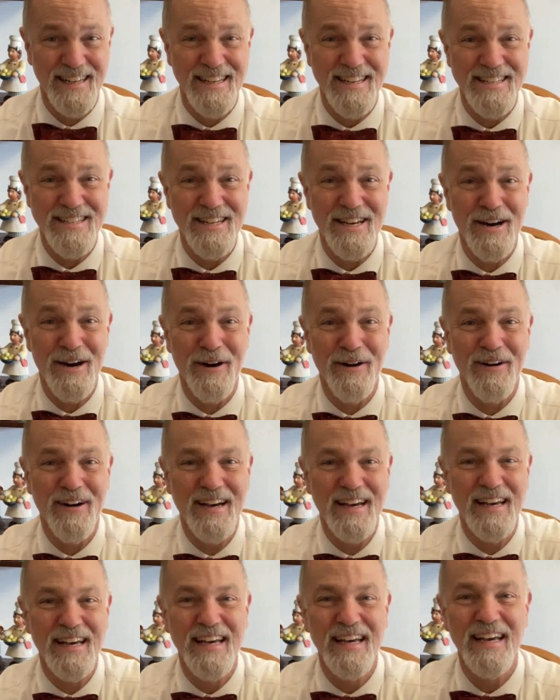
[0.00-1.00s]
So
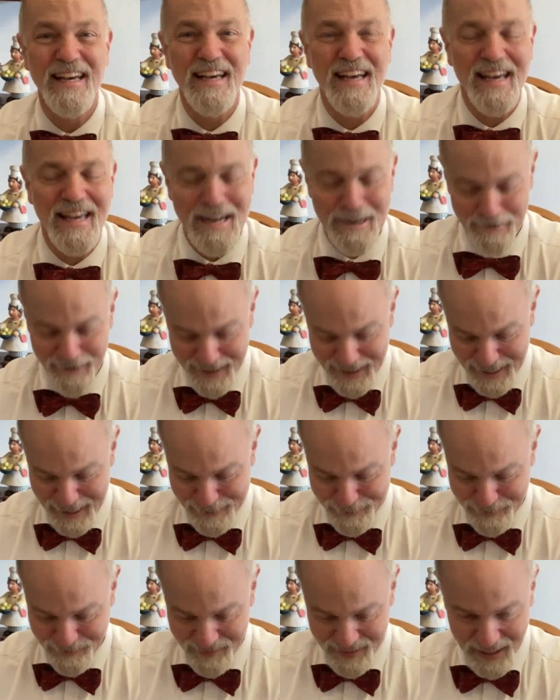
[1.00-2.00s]
anyway,
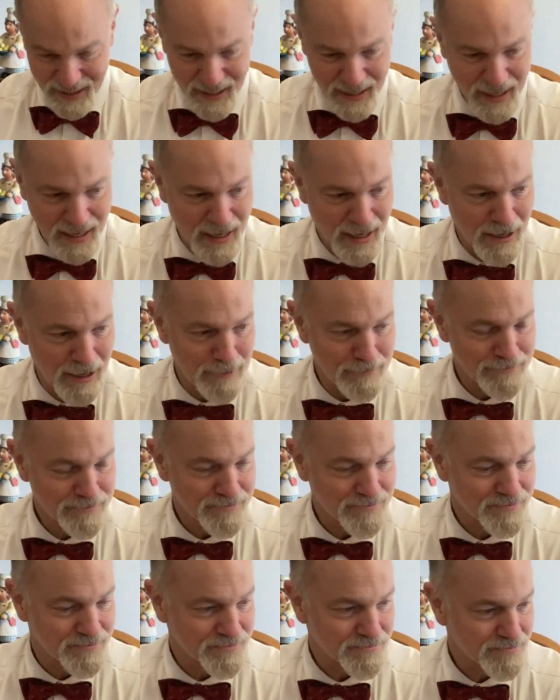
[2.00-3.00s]
um,
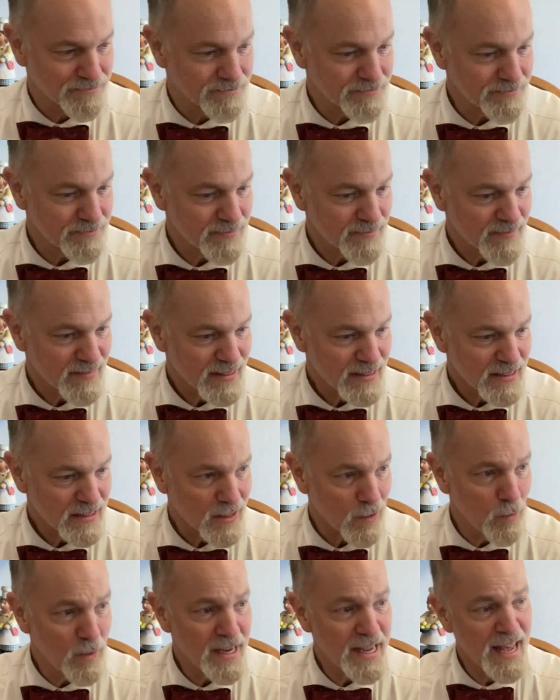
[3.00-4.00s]

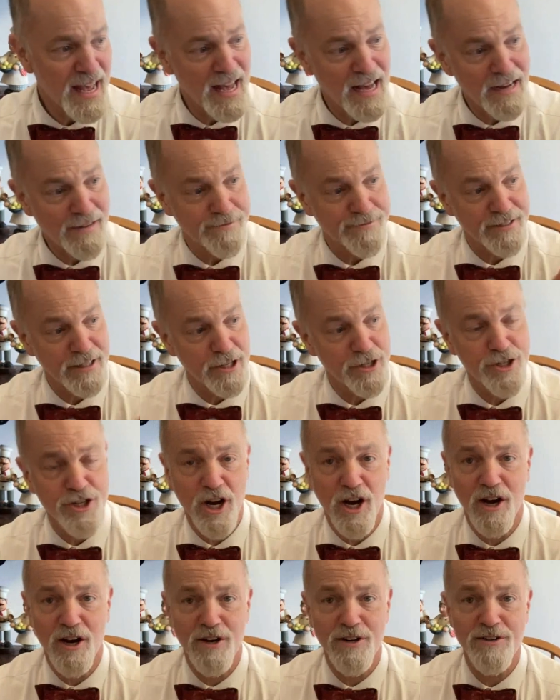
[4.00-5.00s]
we have
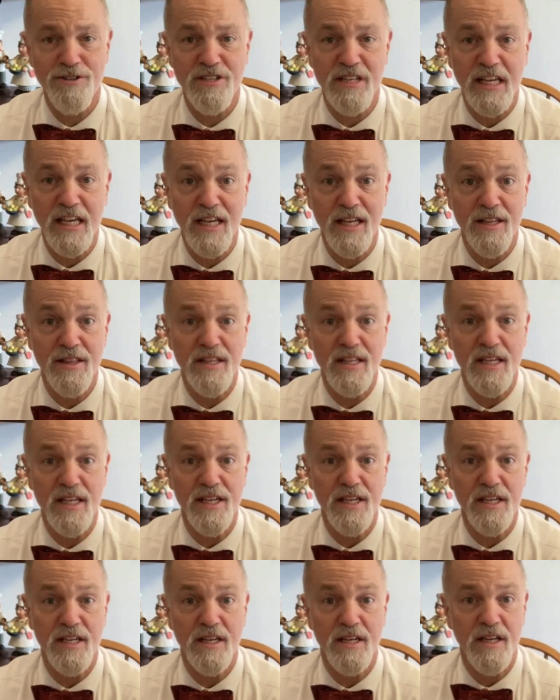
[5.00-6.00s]
jars in
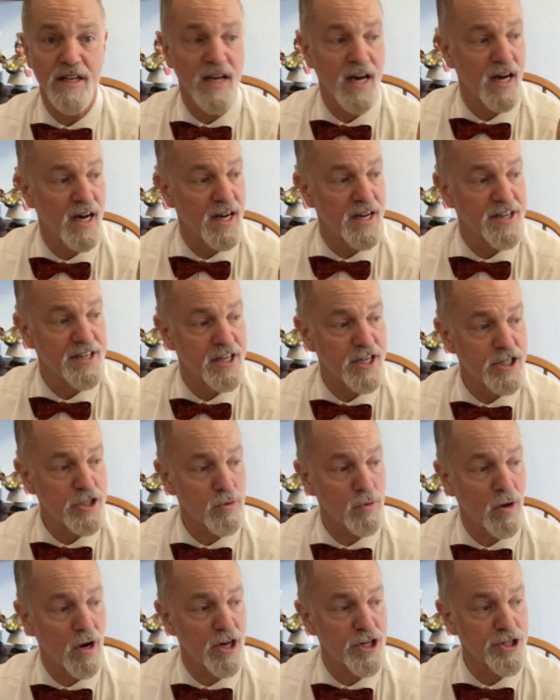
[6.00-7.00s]
the uh,
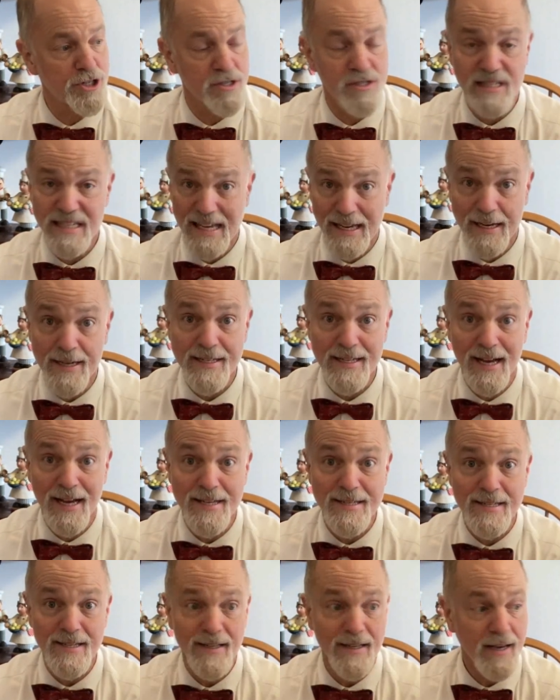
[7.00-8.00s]
dishwasher
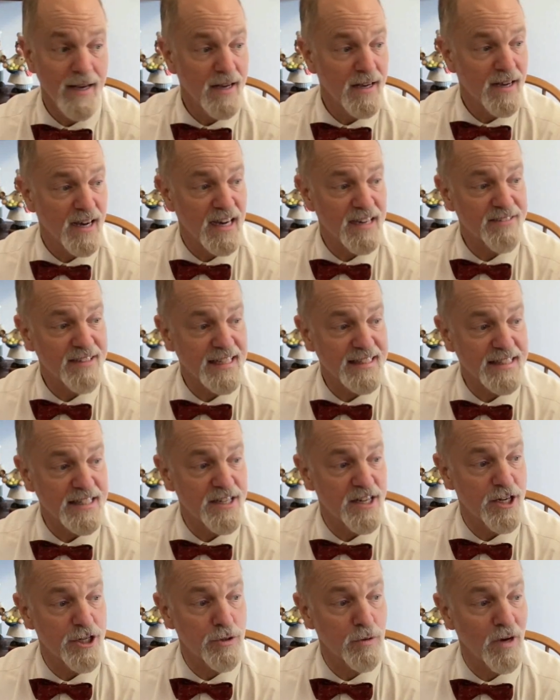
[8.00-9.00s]
sanitizing. I've got the
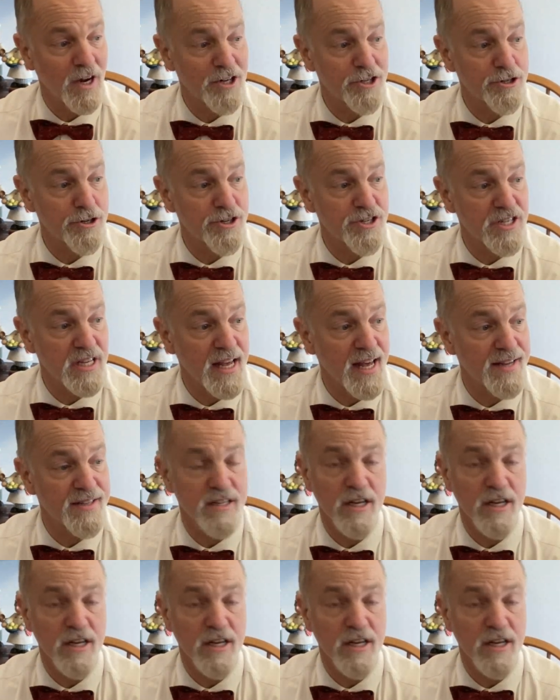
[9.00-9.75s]
dishwasher set